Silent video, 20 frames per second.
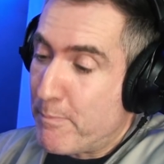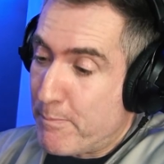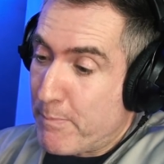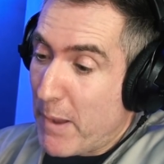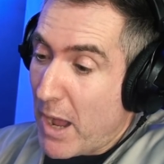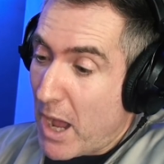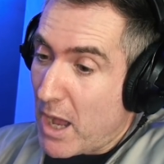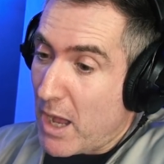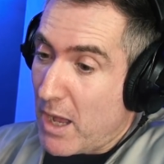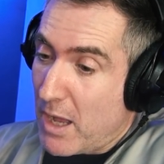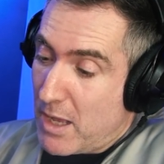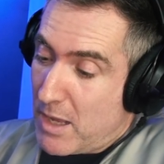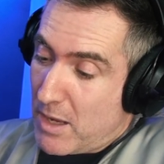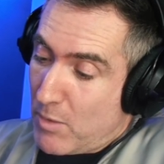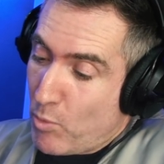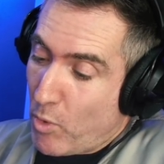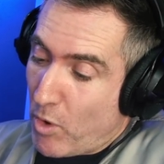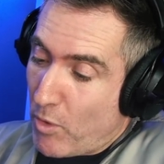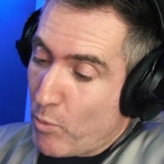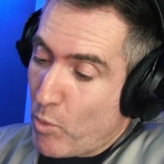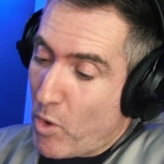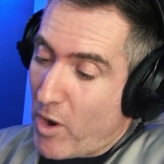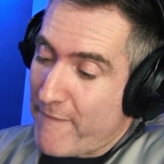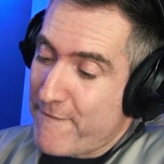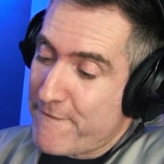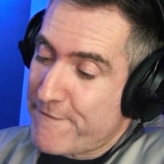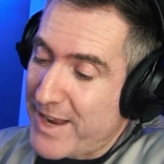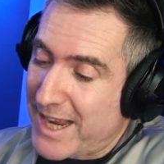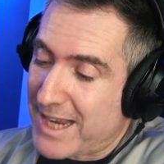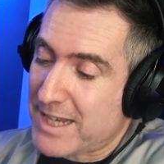But what
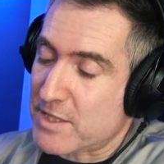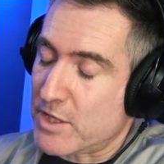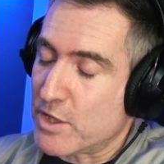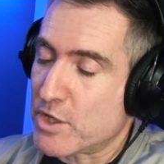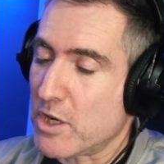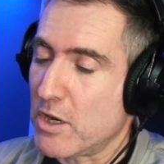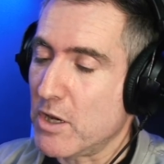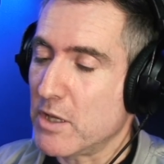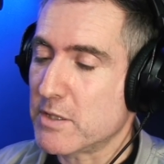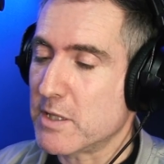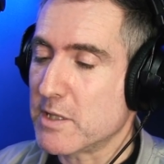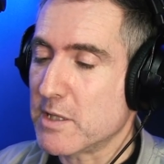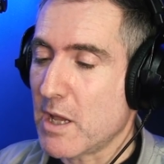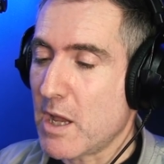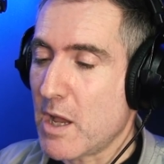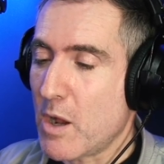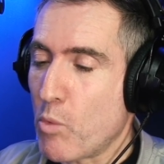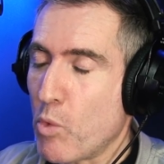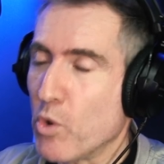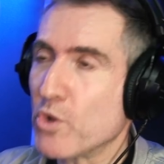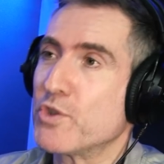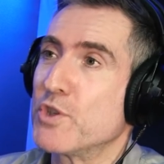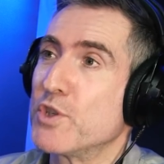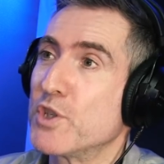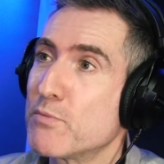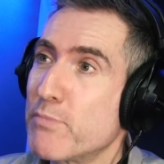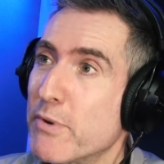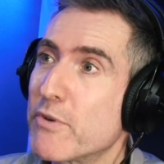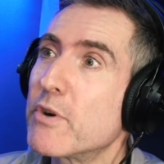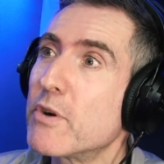affects the chance is like, what's the
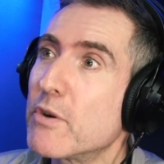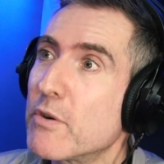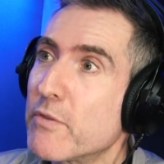spirit